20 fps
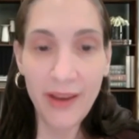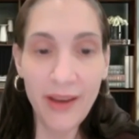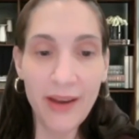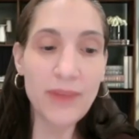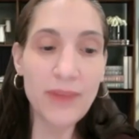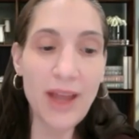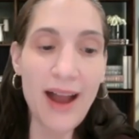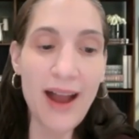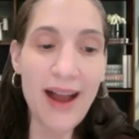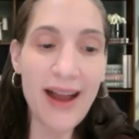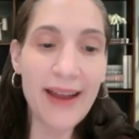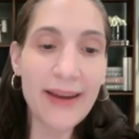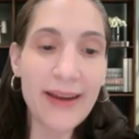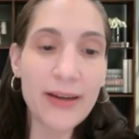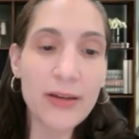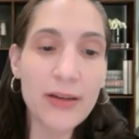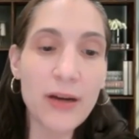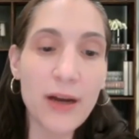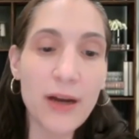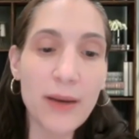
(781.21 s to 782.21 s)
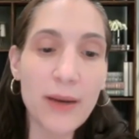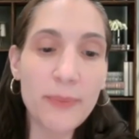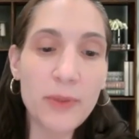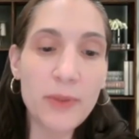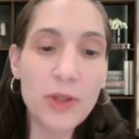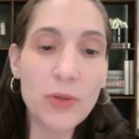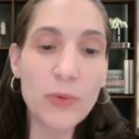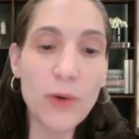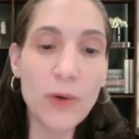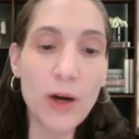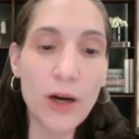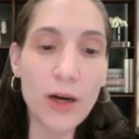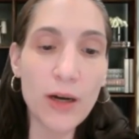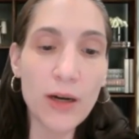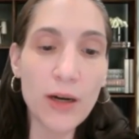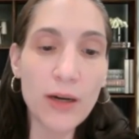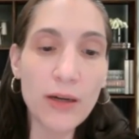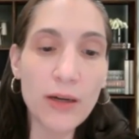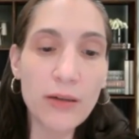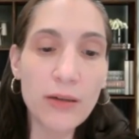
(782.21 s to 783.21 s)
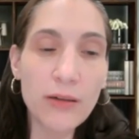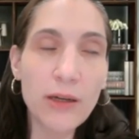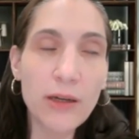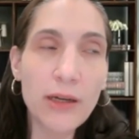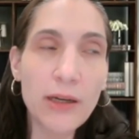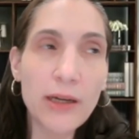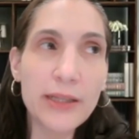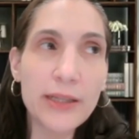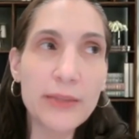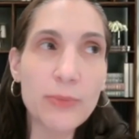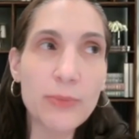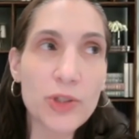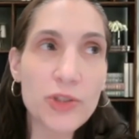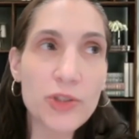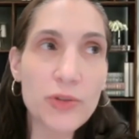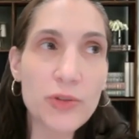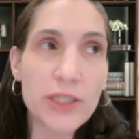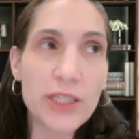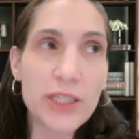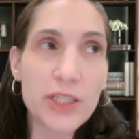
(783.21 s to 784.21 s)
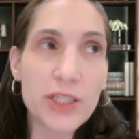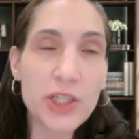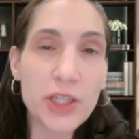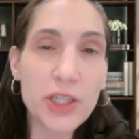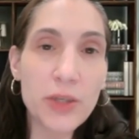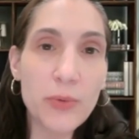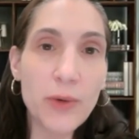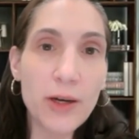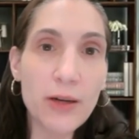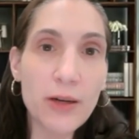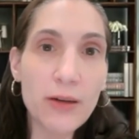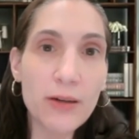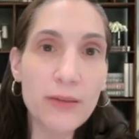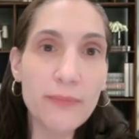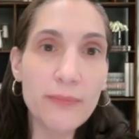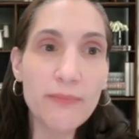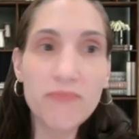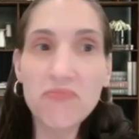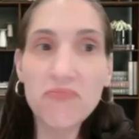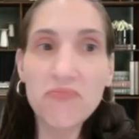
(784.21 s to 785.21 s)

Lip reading: The higher up you are and the more strategic you are,